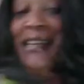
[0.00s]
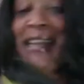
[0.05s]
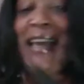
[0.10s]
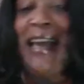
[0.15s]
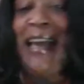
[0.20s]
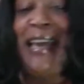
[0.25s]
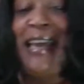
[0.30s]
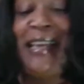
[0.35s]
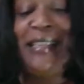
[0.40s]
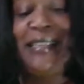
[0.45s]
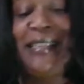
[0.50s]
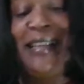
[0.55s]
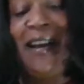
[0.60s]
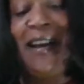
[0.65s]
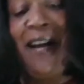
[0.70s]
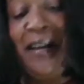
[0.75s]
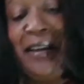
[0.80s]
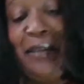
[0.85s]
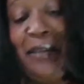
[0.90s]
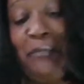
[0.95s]
nice
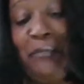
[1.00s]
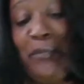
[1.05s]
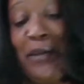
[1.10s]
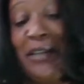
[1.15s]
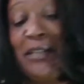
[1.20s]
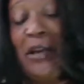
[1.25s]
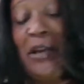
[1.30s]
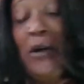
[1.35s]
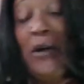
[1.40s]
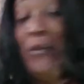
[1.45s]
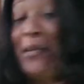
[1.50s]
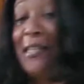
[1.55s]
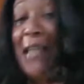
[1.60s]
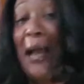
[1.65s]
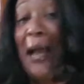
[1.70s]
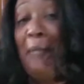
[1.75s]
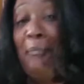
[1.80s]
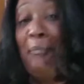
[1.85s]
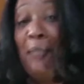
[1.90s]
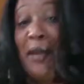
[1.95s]
garlic press, which
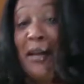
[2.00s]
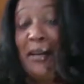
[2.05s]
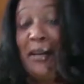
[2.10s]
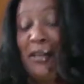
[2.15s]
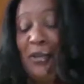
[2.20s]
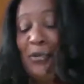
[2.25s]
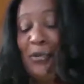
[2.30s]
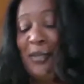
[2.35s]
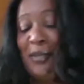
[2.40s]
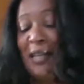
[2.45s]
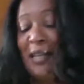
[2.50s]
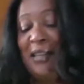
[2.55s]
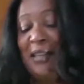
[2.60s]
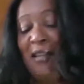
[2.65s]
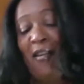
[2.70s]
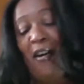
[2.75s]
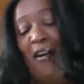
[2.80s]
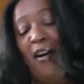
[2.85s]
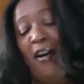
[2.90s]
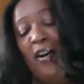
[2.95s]
I barely use. I
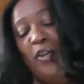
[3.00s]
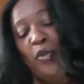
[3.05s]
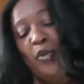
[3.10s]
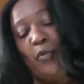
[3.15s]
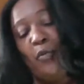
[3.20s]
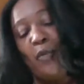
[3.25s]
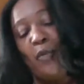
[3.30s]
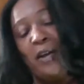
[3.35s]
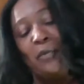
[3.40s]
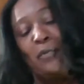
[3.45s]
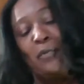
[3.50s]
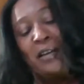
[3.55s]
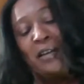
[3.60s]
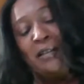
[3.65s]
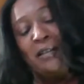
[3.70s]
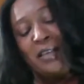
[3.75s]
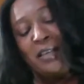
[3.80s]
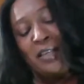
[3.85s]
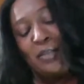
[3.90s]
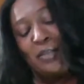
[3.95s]
think Audrey won one
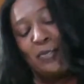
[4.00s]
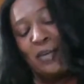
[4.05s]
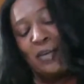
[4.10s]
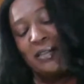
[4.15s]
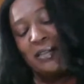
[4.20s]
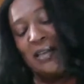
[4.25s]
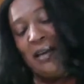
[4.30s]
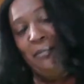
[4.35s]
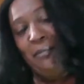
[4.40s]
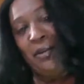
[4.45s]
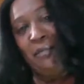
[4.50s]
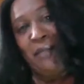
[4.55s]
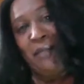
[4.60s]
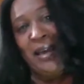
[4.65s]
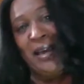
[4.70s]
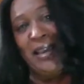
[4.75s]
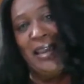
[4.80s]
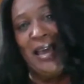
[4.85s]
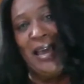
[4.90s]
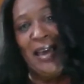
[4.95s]
of these one time on
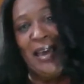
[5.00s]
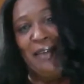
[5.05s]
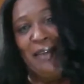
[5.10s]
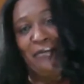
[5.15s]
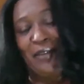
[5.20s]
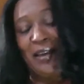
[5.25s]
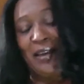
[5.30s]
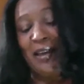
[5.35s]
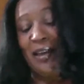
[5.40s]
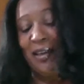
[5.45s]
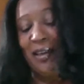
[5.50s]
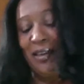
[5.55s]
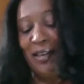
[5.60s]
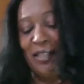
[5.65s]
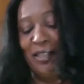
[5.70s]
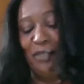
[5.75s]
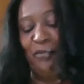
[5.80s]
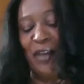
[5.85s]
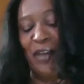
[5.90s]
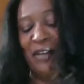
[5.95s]
my live.
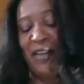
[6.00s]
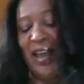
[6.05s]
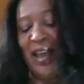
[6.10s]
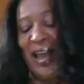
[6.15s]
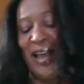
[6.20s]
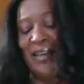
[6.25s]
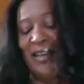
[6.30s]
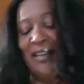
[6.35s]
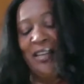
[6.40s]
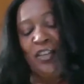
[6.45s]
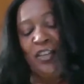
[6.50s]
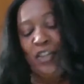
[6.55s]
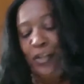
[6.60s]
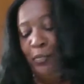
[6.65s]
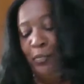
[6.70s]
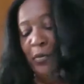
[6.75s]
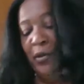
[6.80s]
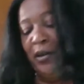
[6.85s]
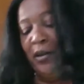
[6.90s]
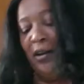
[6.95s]
It's very handy. You just
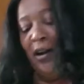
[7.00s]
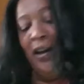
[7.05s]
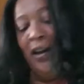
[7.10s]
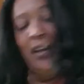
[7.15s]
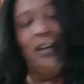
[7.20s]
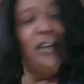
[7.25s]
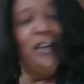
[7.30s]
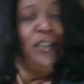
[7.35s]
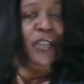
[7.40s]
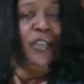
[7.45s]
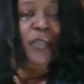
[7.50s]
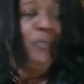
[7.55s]
put the garlic and just